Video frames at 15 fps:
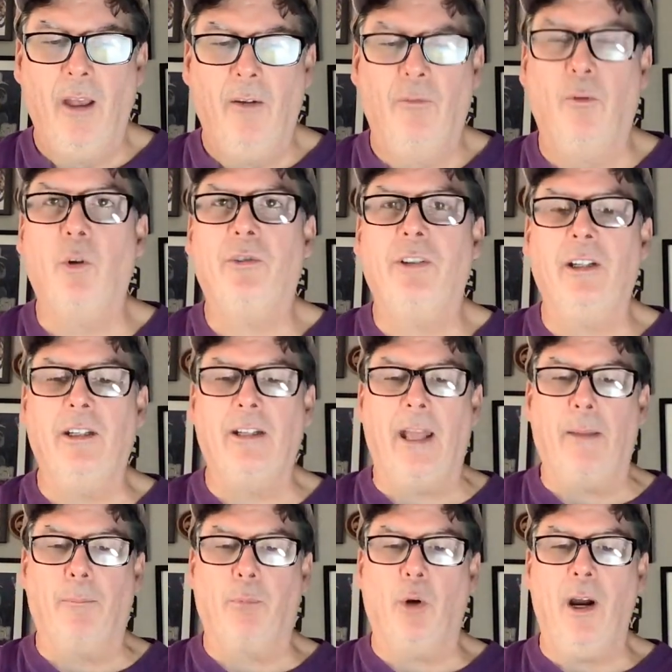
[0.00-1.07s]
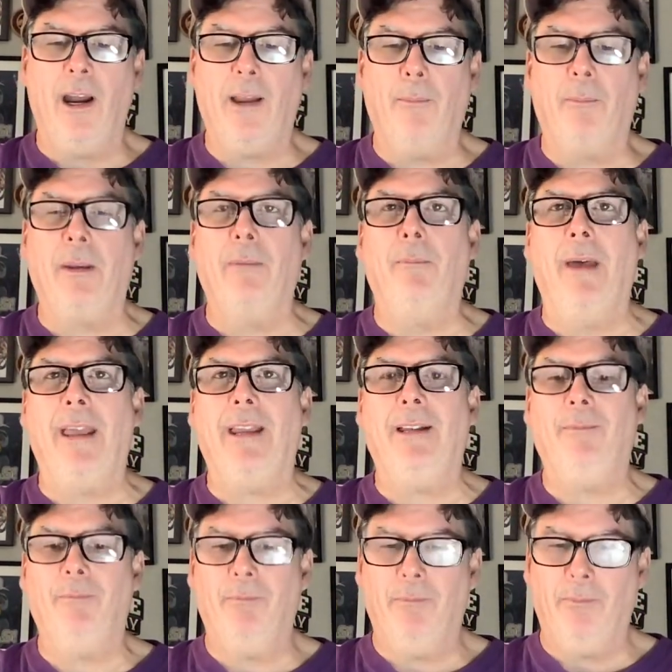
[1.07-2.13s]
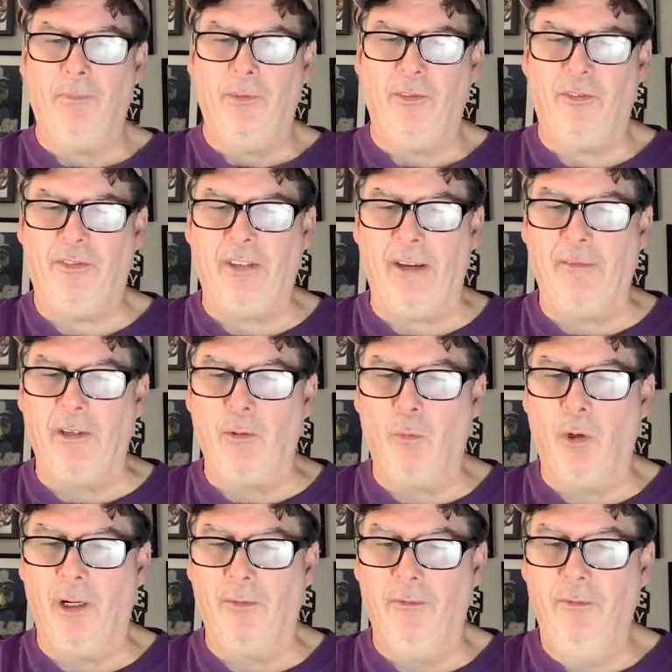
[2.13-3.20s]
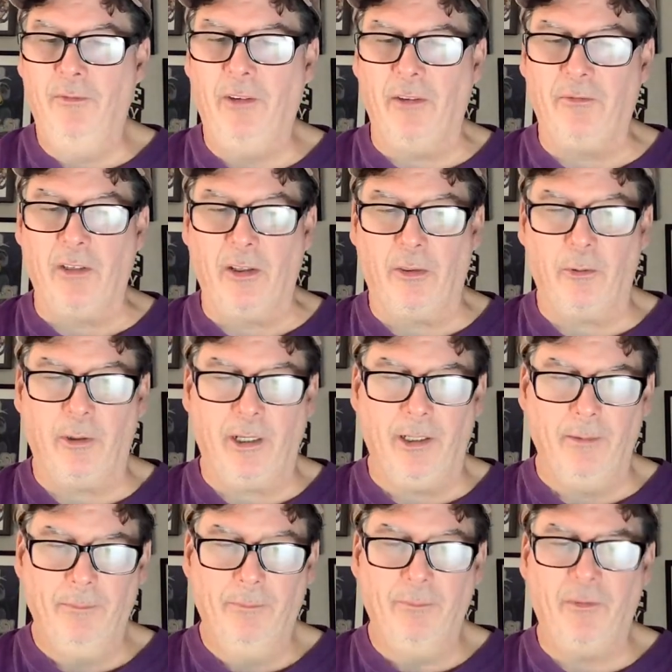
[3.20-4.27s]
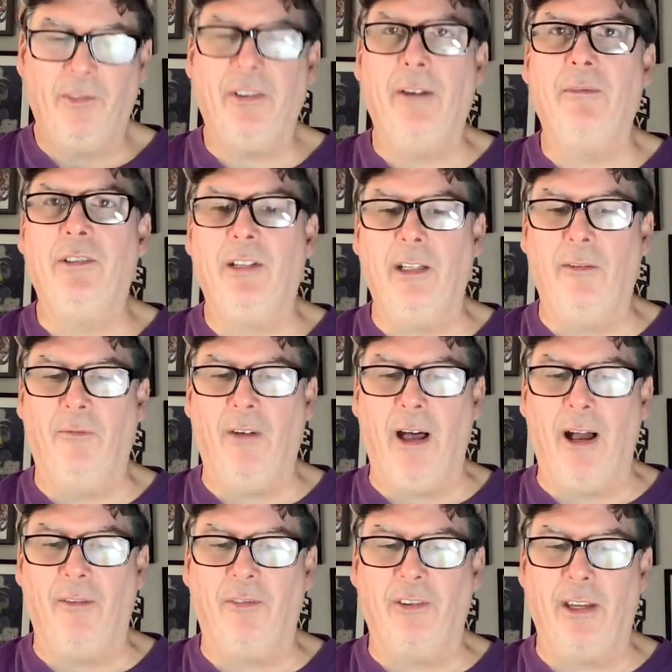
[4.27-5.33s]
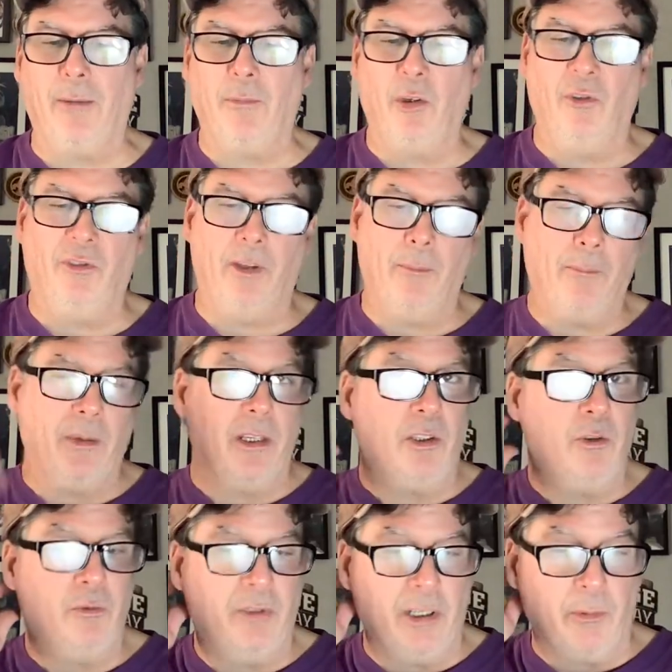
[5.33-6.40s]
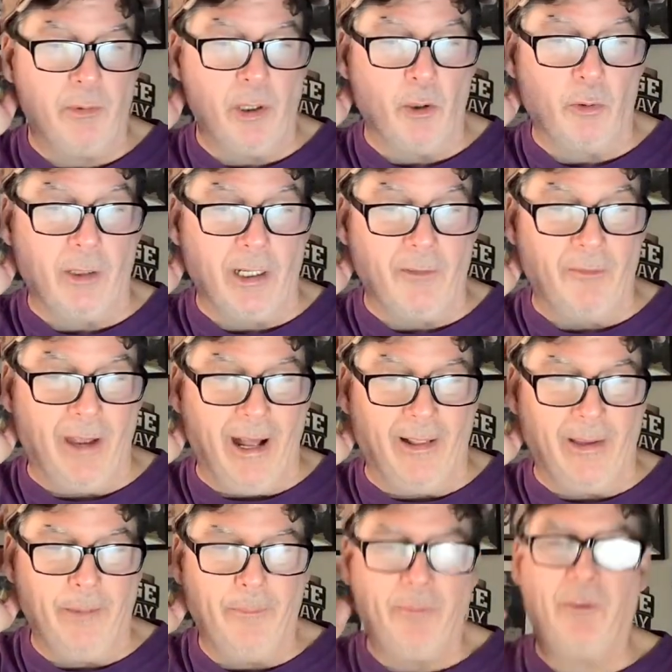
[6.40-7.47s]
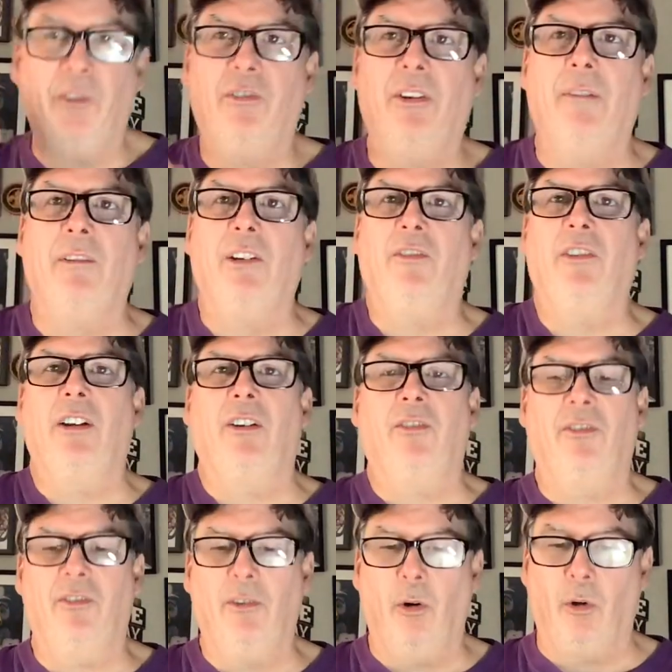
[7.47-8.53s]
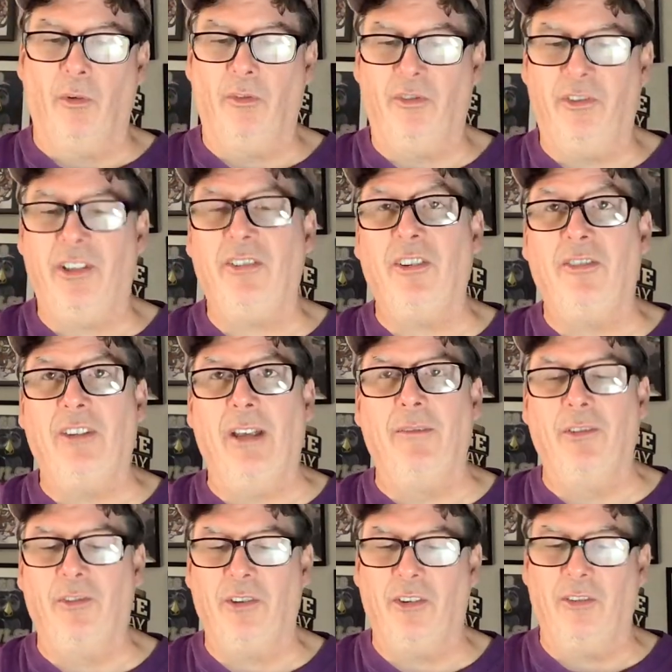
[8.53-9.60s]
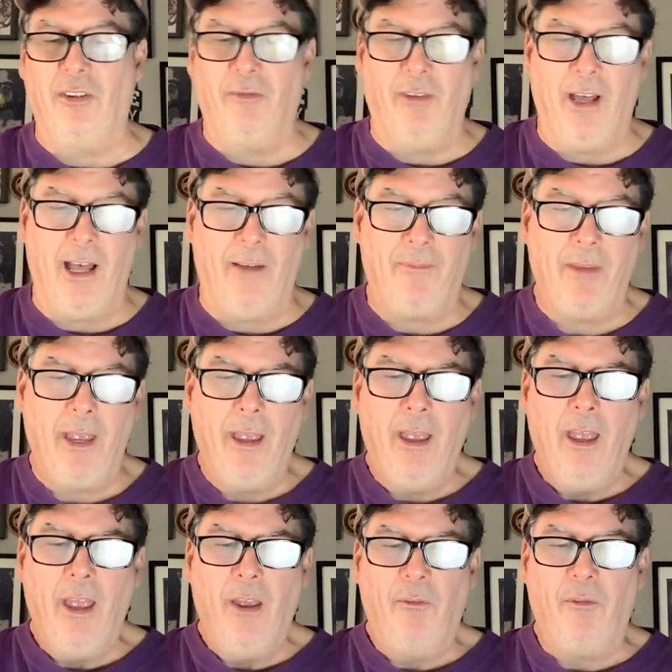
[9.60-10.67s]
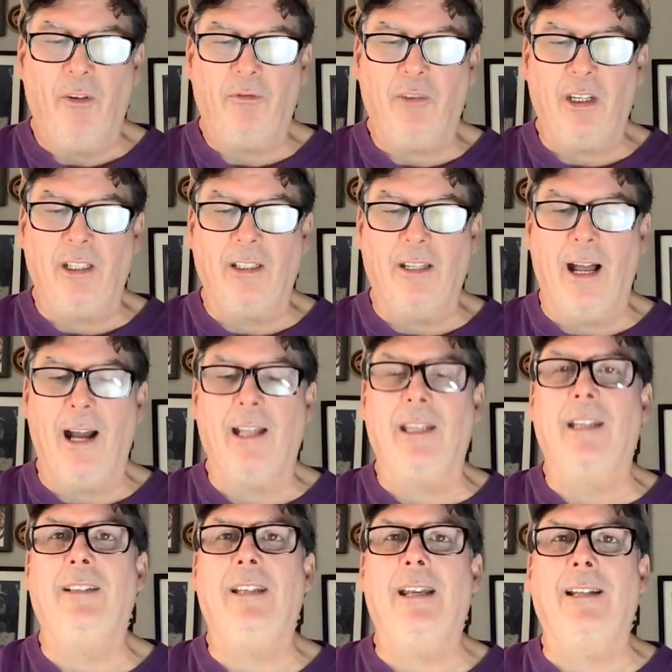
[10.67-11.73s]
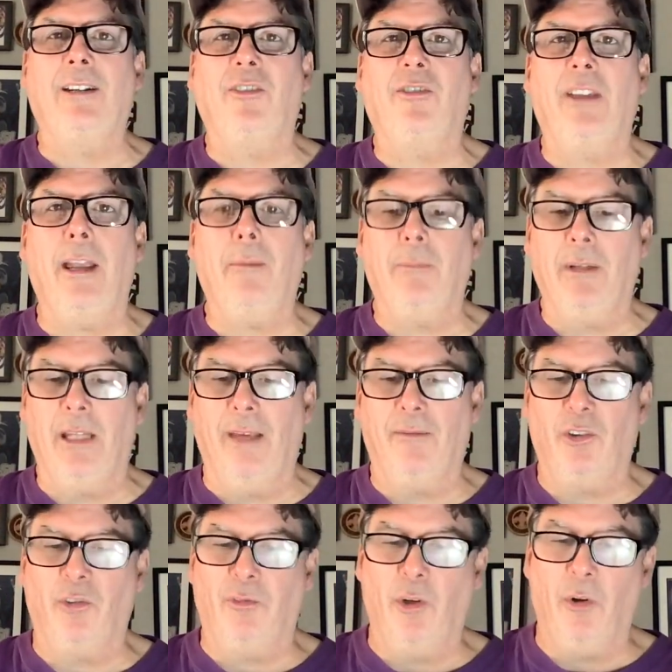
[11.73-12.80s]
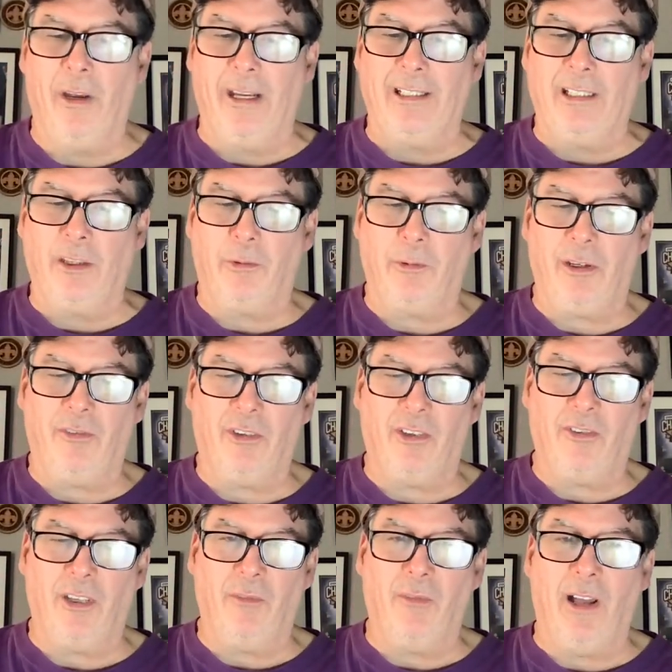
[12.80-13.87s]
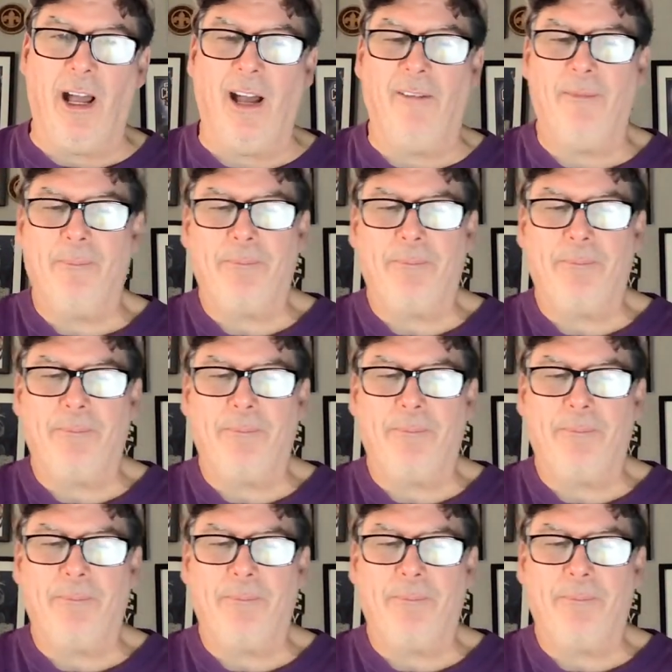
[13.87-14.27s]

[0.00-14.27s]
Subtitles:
14-8 Bryant beat Maine 71-53. 17-5 Sam Houston beat UT Rio Grande Valley 67-65. 15-9 Indiana State beat Evansville 83-65.